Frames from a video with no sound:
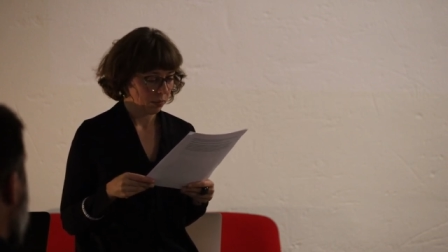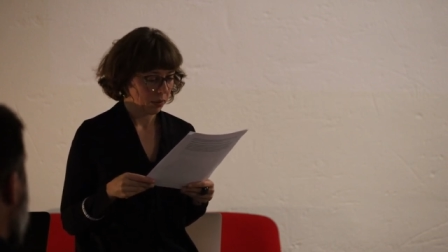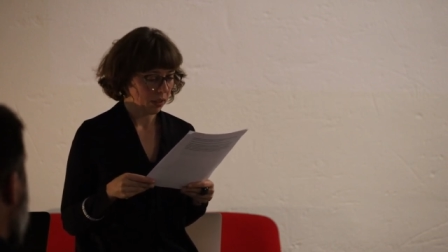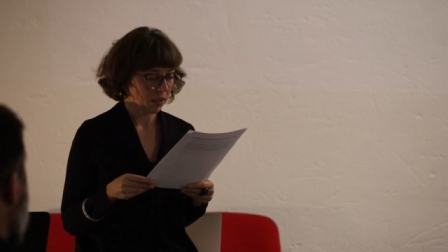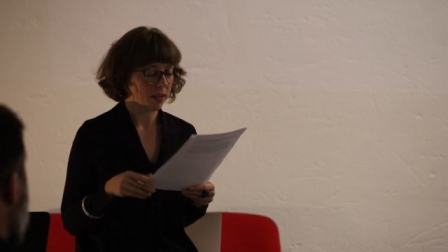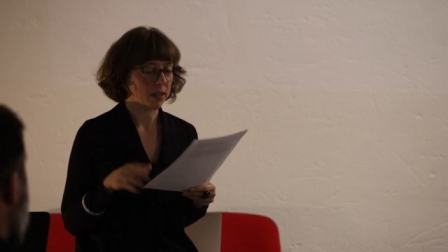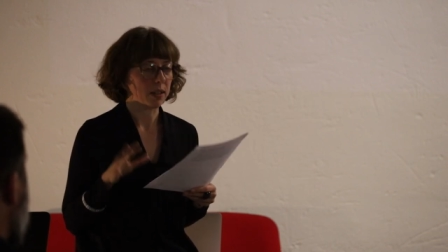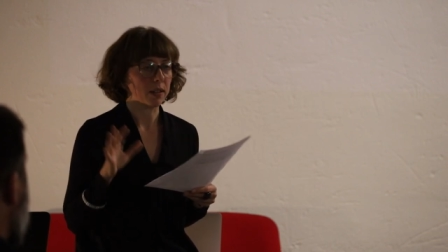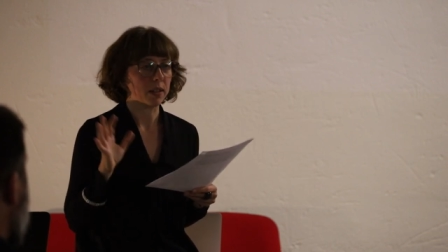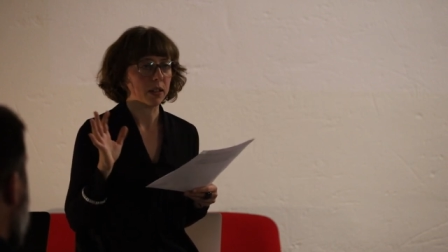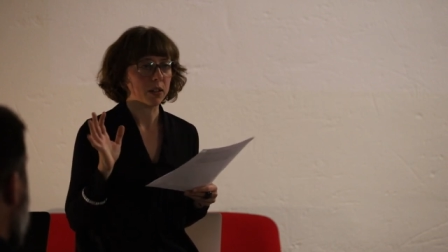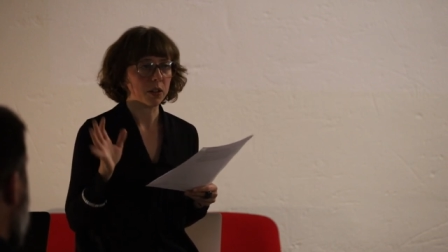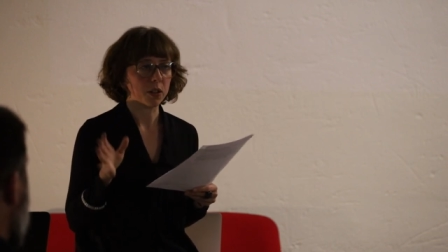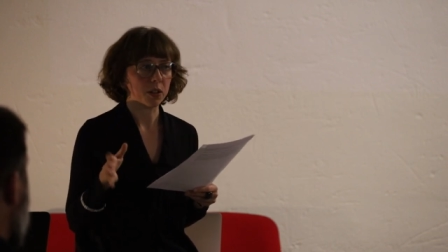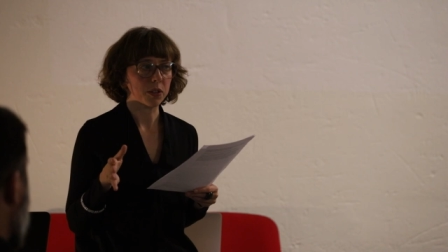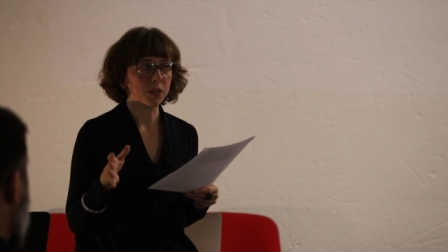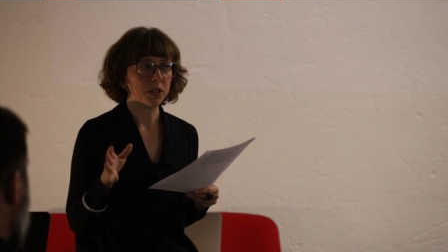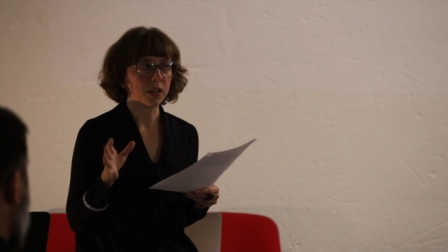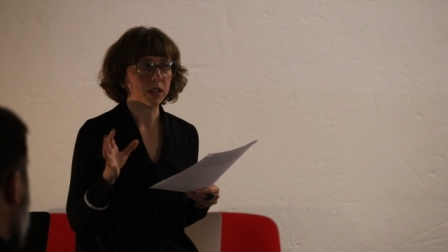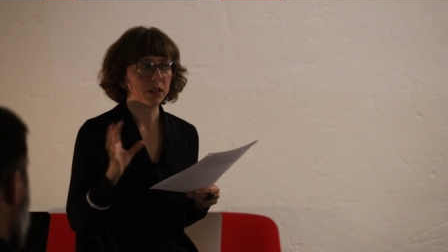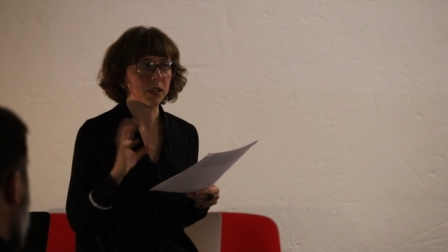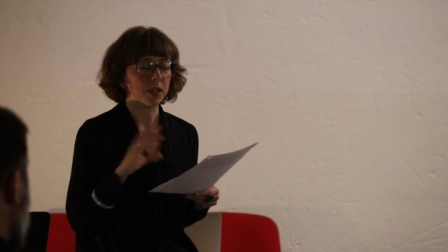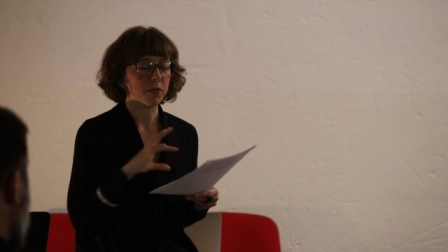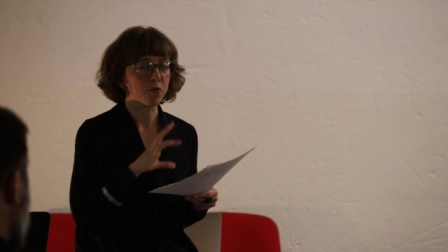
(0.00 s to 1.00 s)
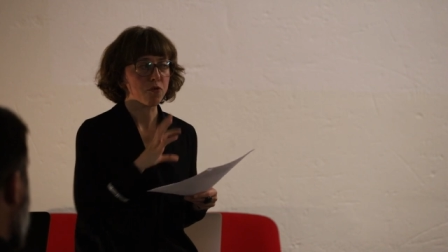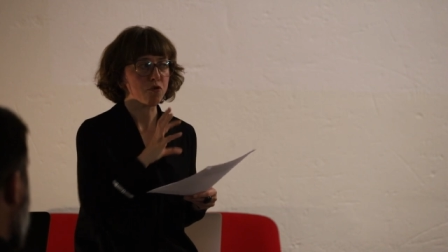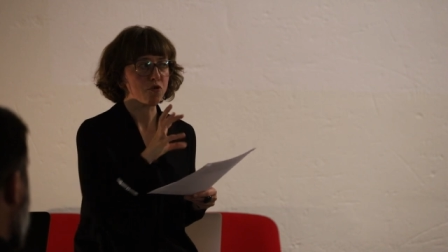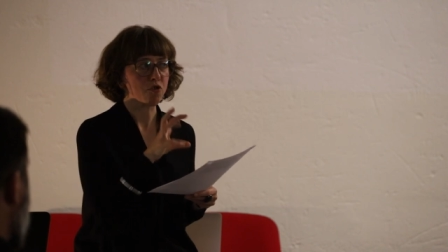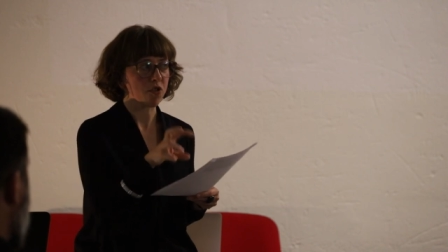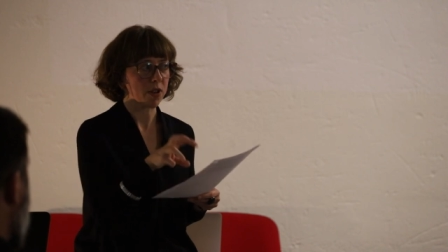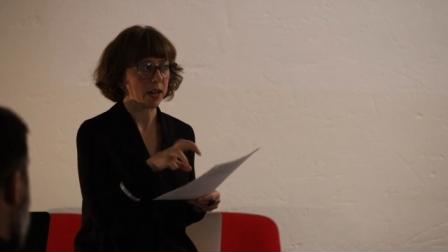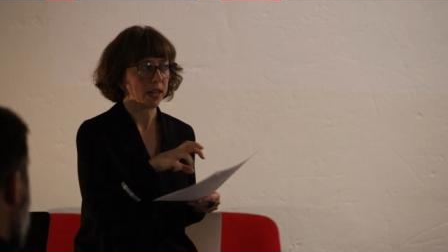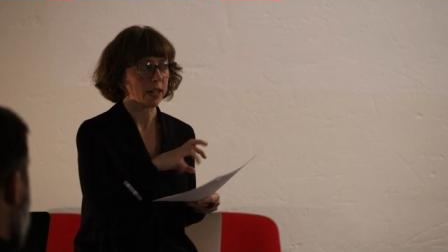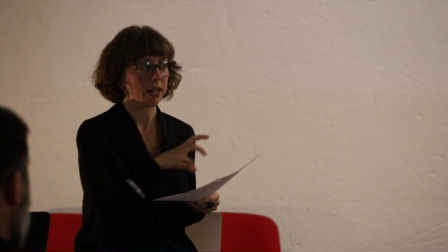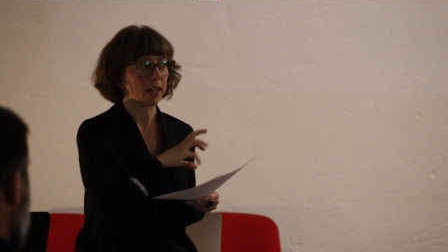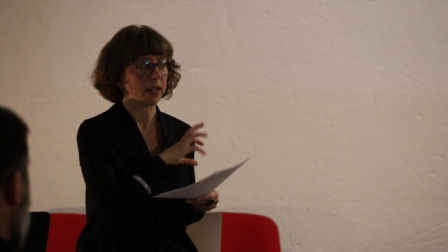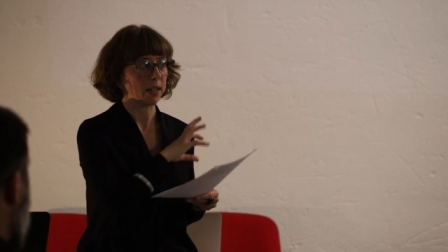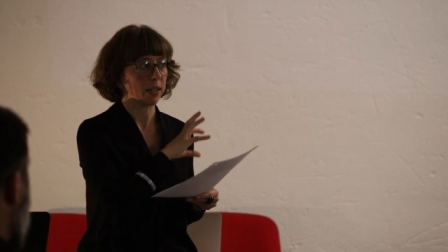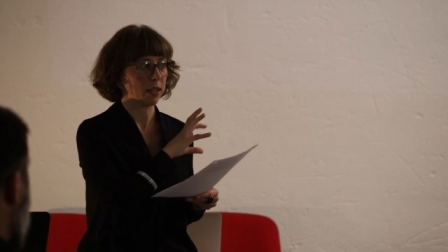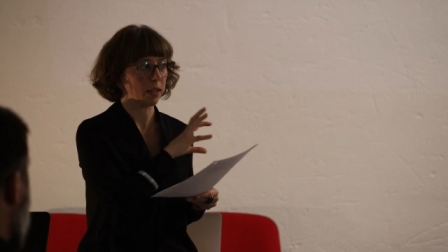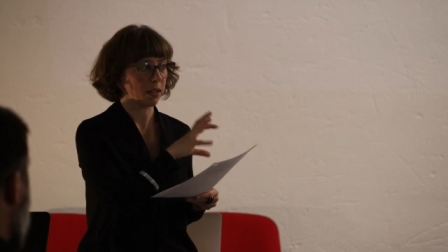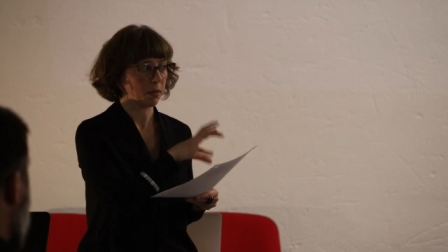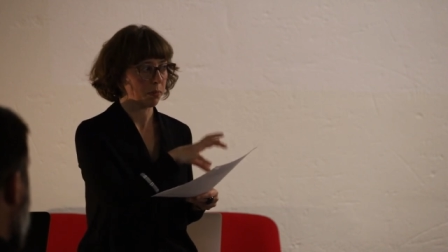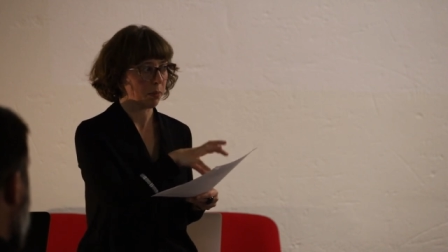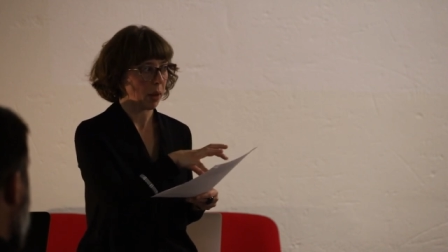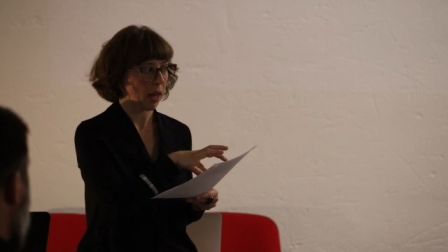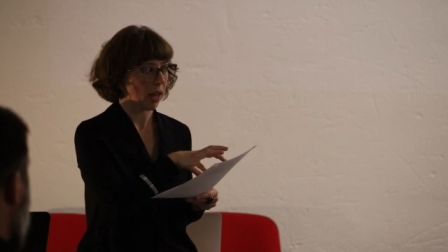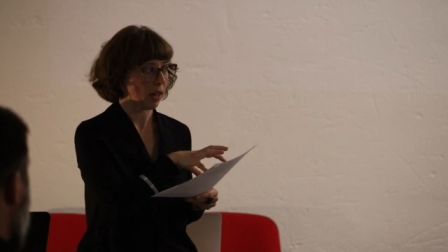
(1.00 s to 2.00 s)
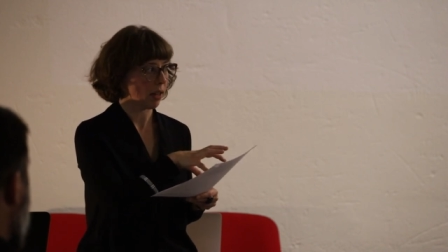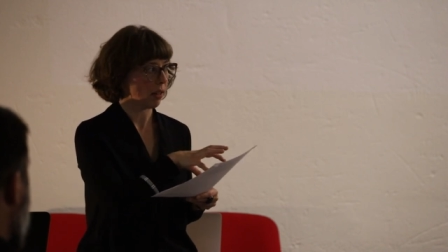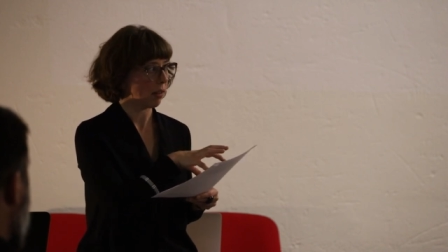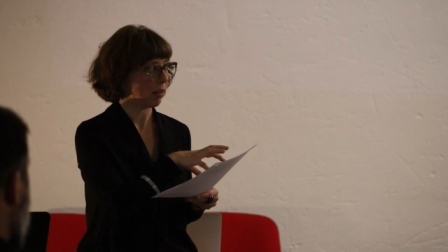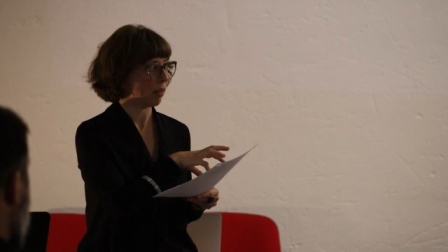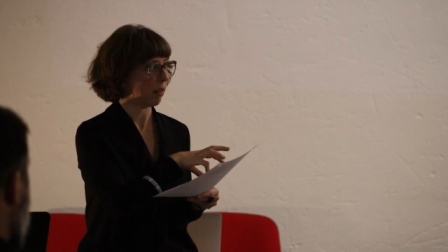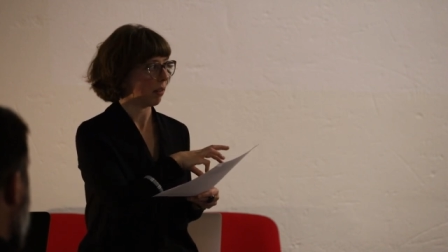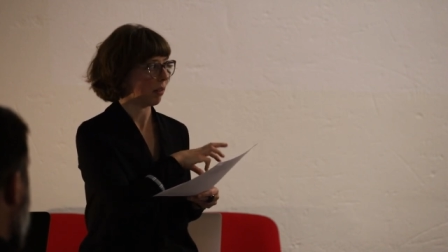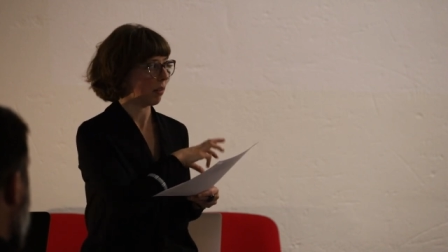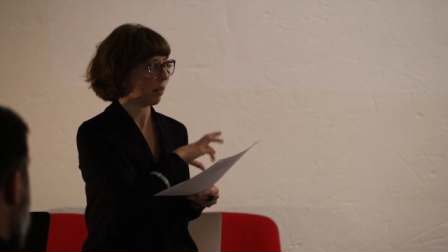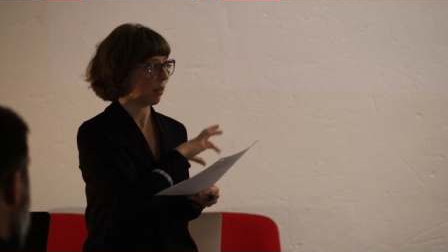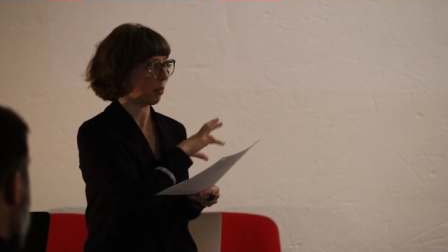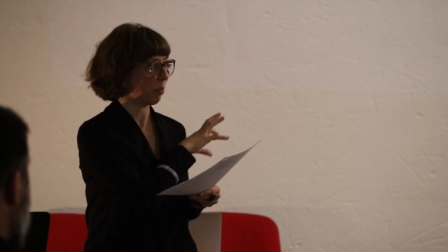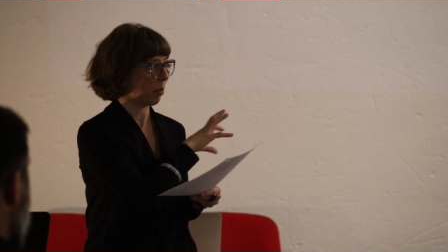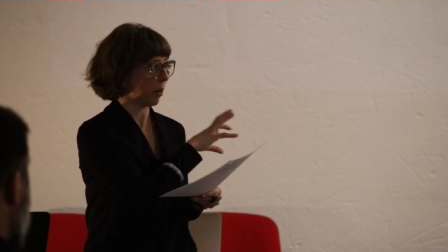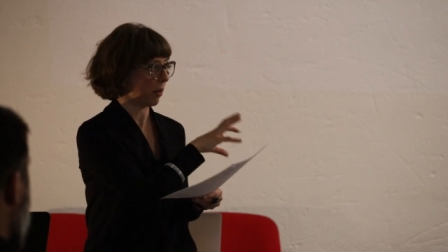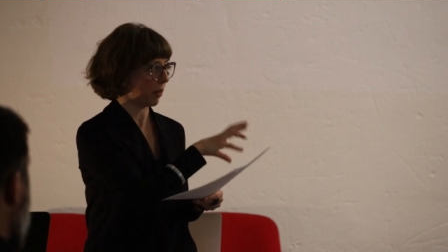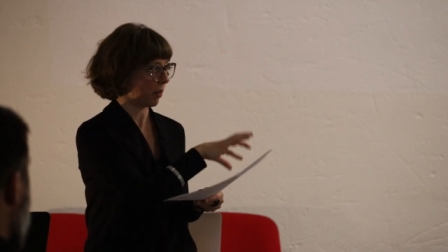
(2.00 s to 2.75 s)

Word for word: Because in the context of shrinking spaces and